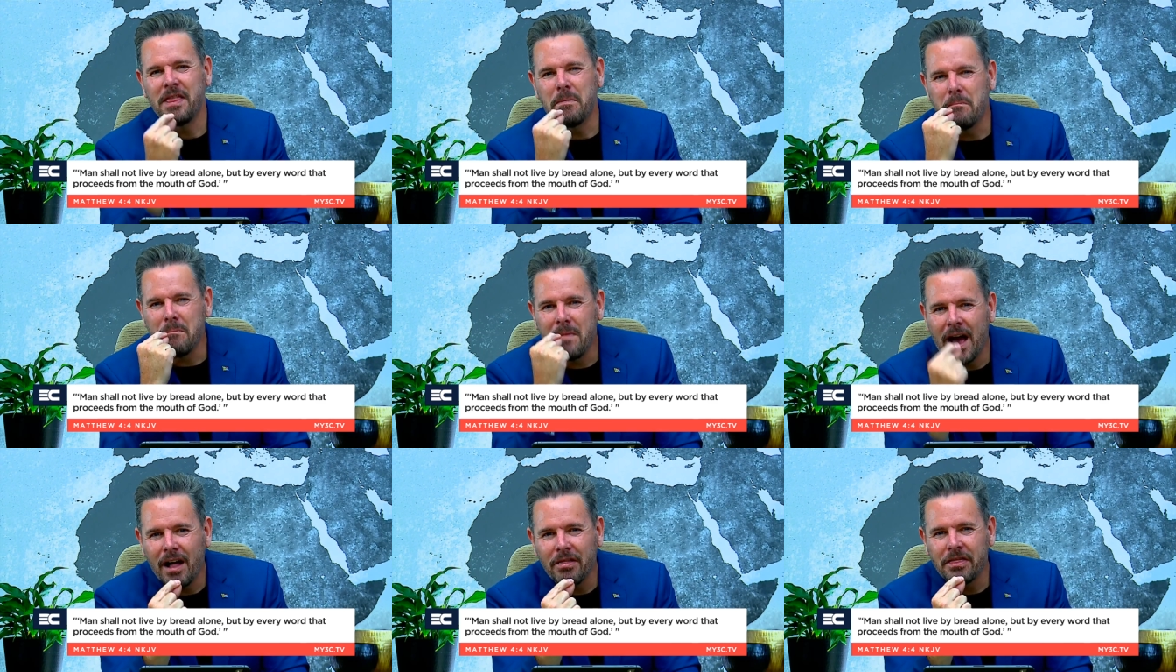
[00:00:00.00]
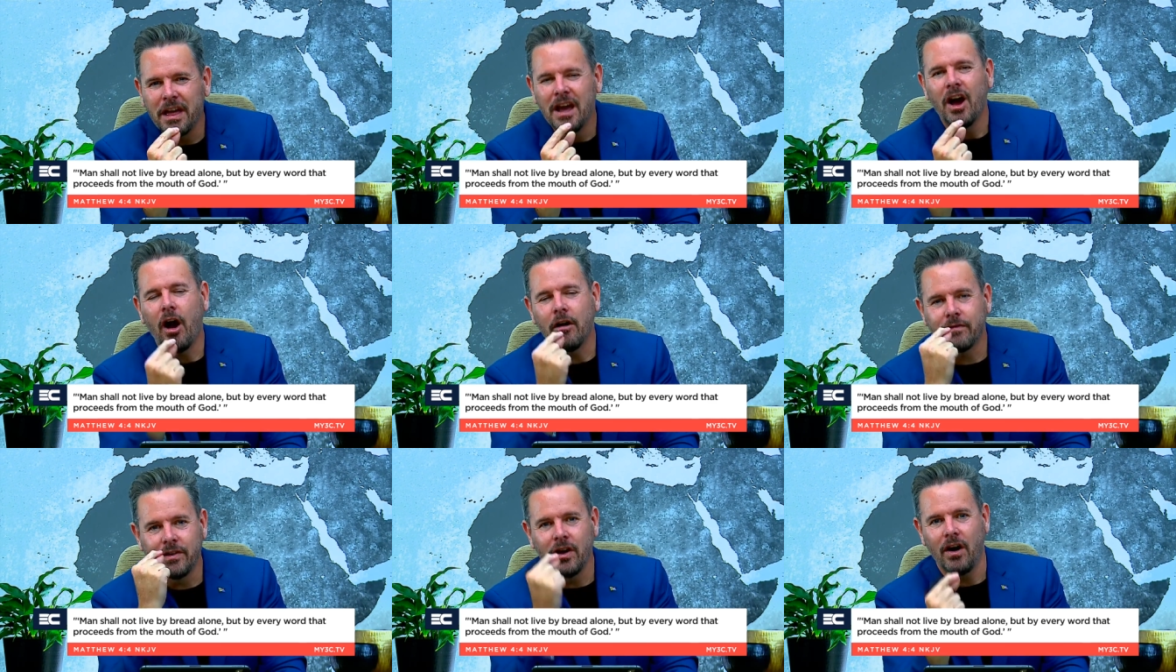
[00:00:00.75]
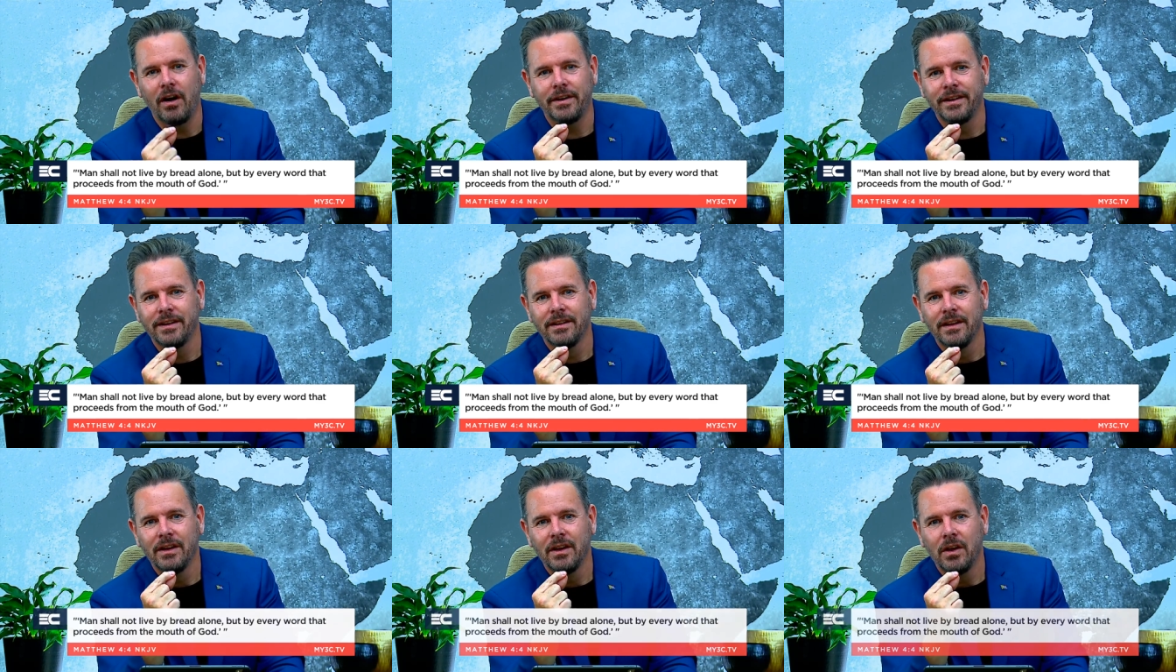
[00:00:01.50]
the mouth of God.
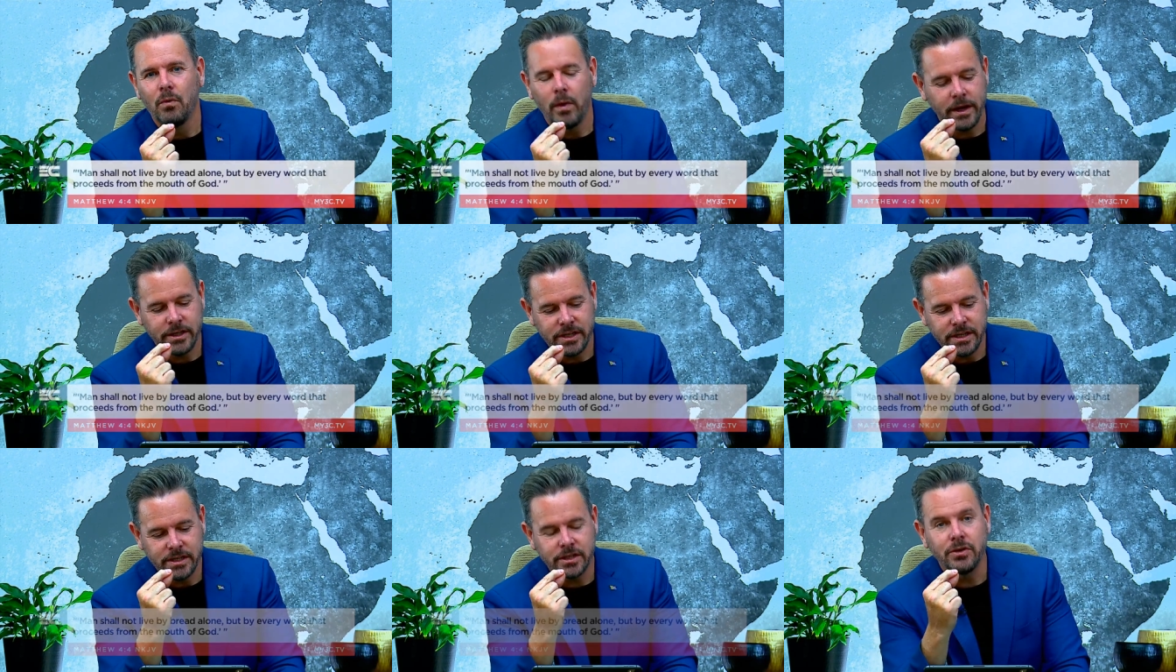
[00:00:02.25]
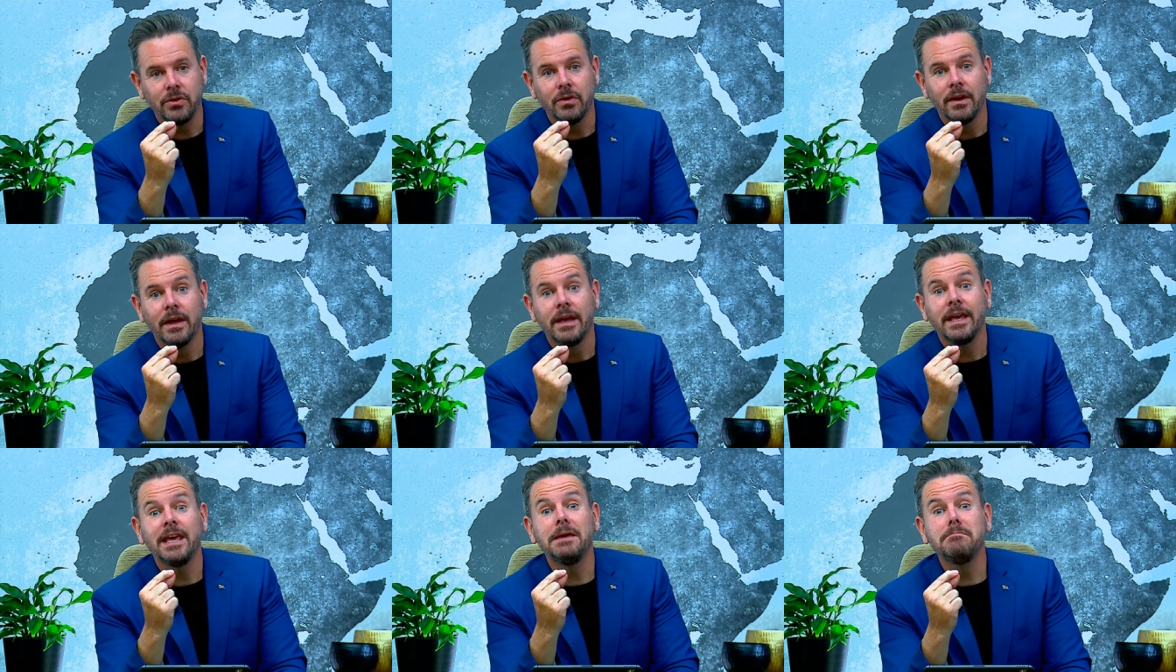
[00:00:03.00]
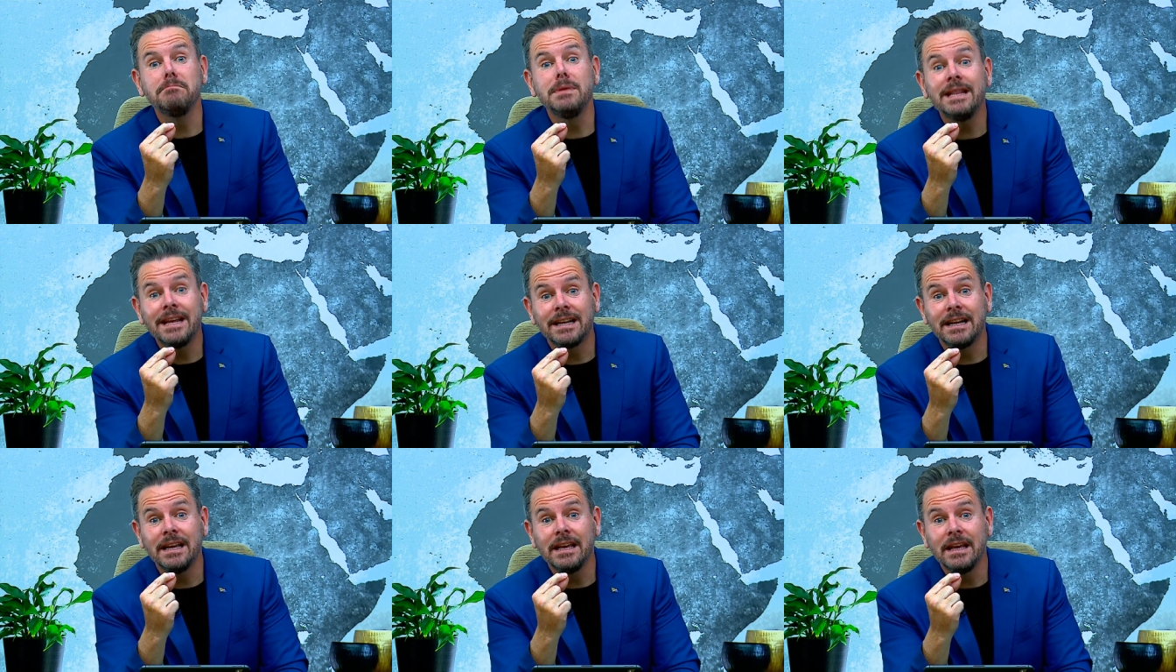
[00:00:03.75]
What did Jesus do?
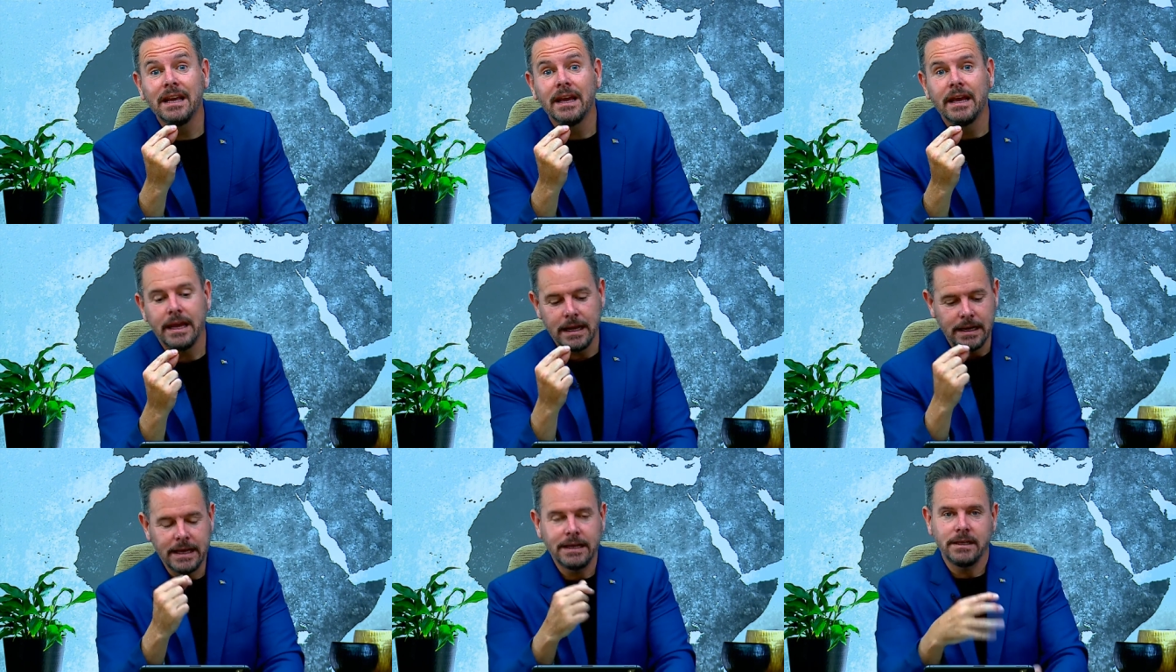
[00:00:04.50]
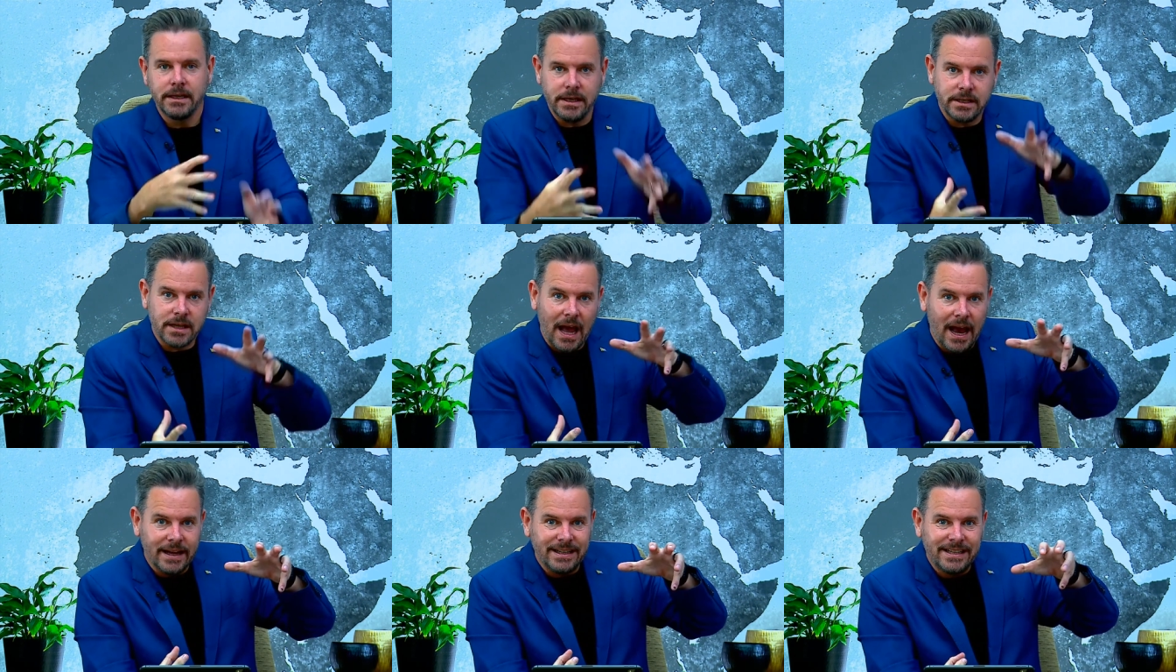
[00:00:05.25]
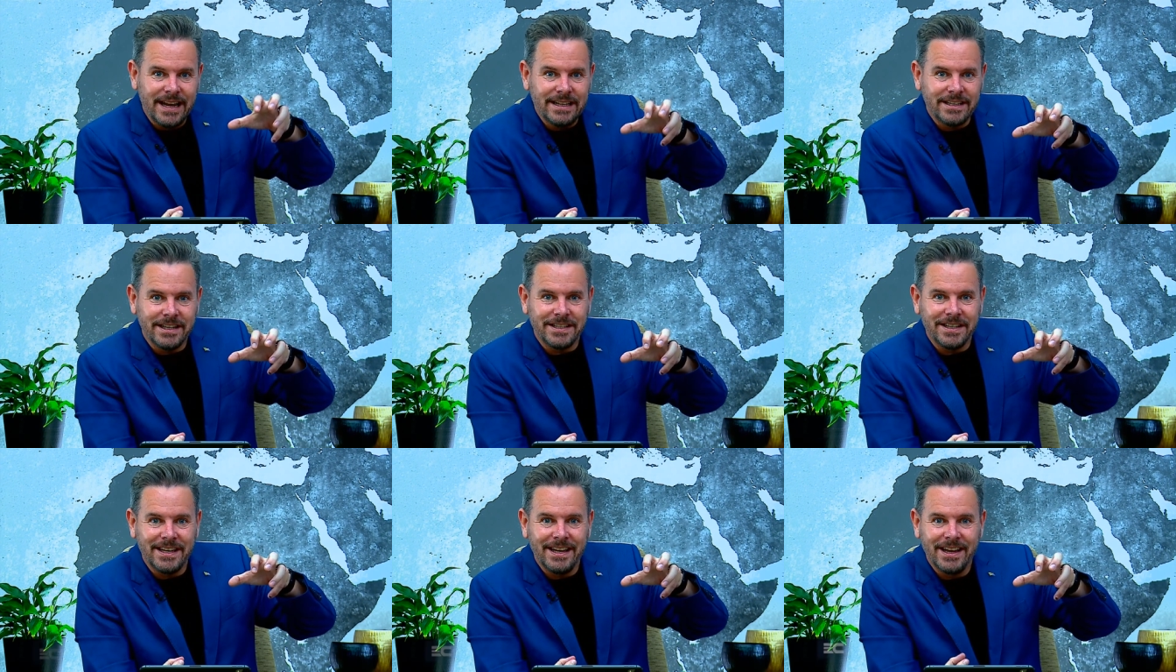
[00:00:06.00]
Immediately, he linked his
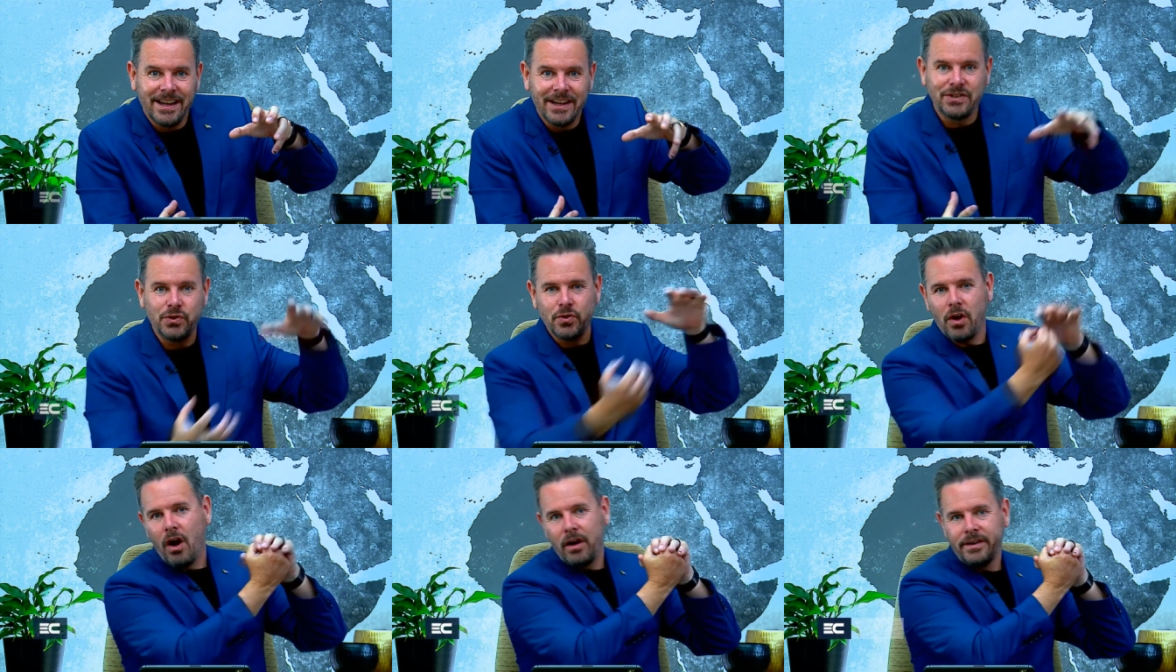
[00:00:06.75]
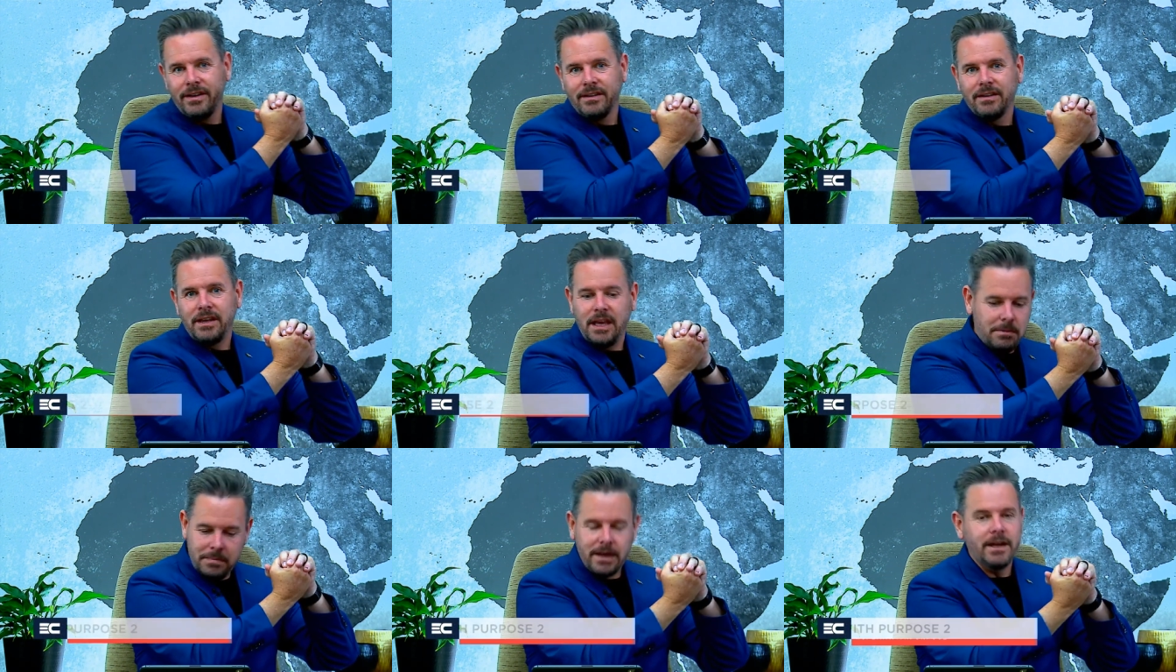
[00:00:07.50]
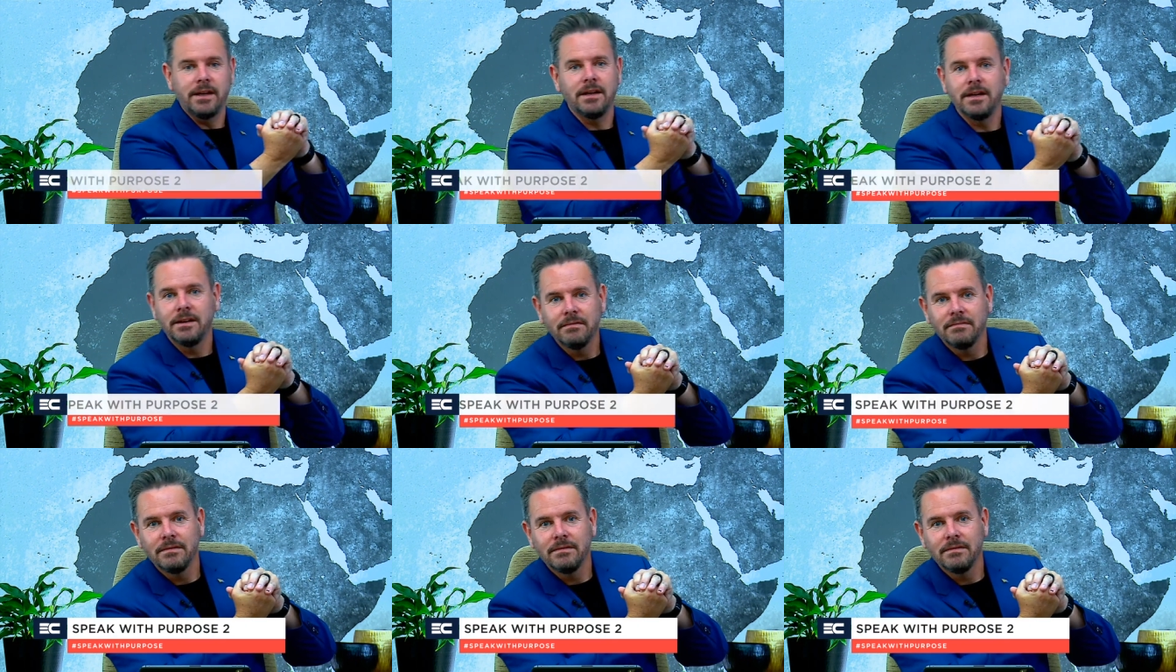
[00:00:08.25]
identity to God. Immediately.